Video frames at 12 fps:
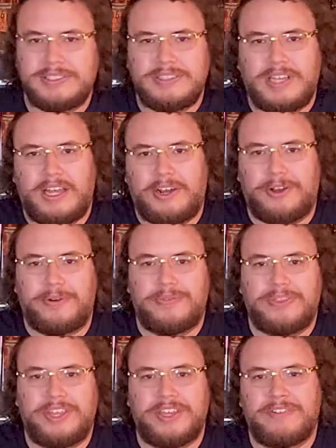I don't know,
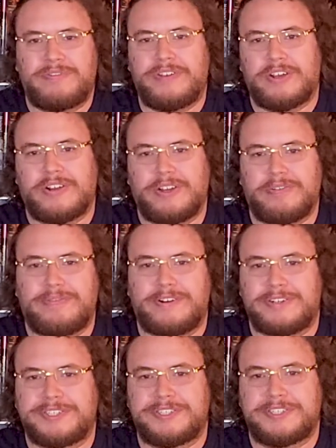the inferior
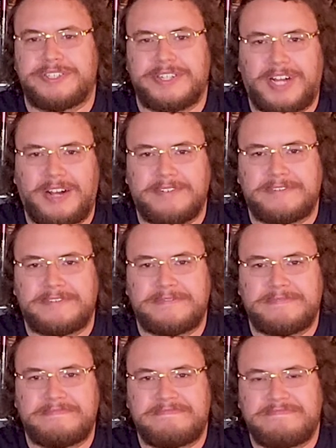version of
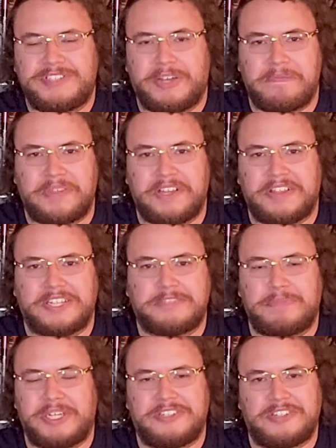something
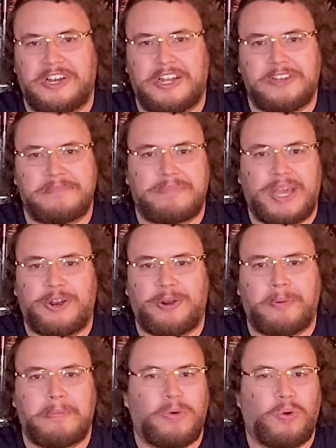that's been done
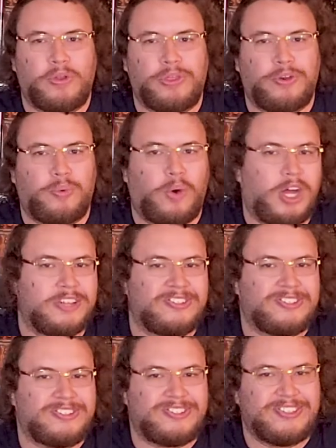better more than
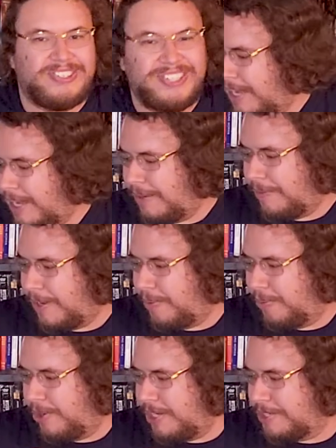once. I
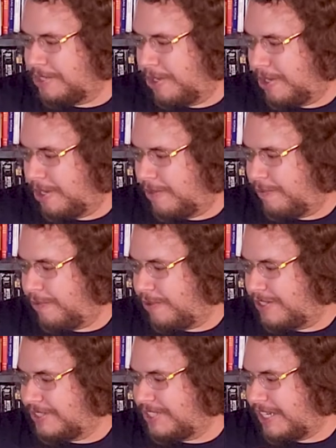want to talk for
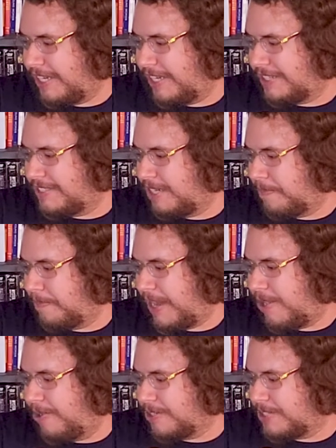a second
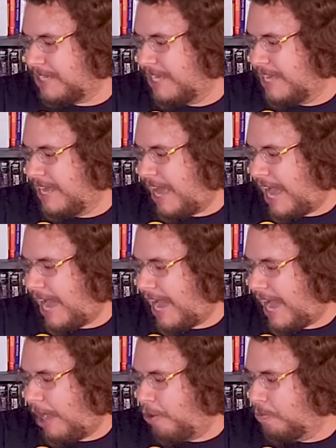about
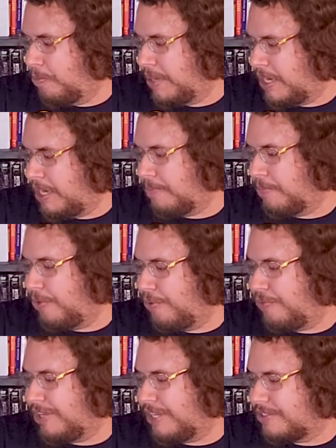how many
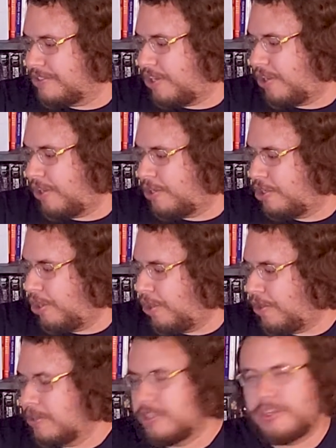movies are
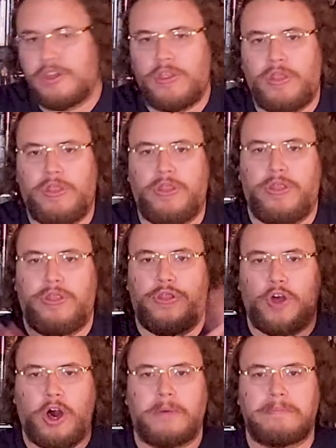called
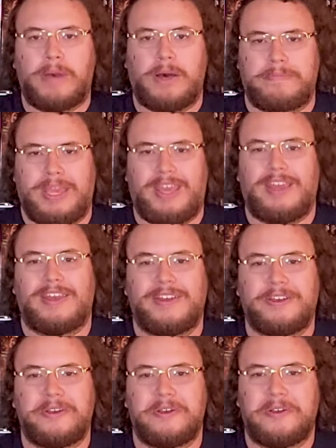The Mummy,
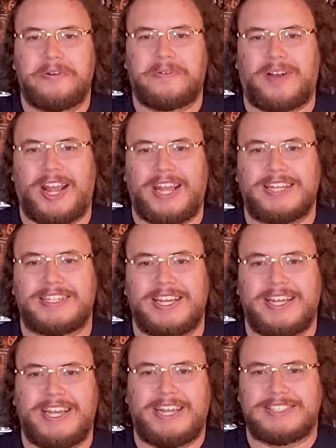right?
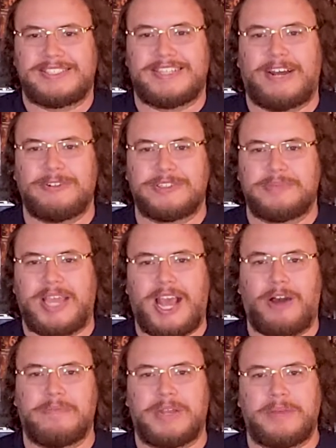It astounds me
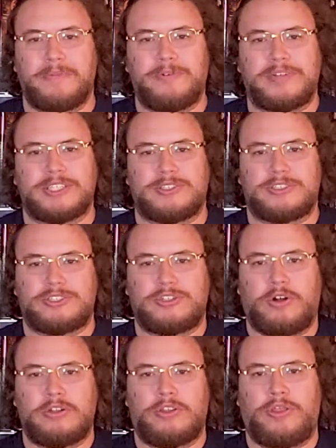how many movies are just
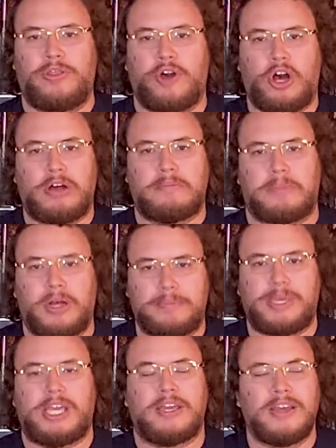called The
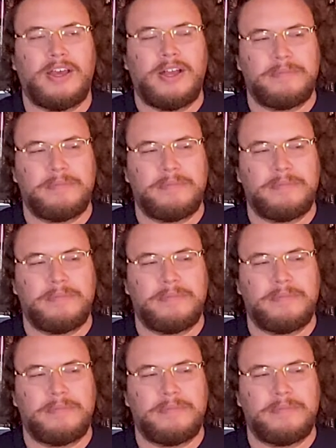Mummy.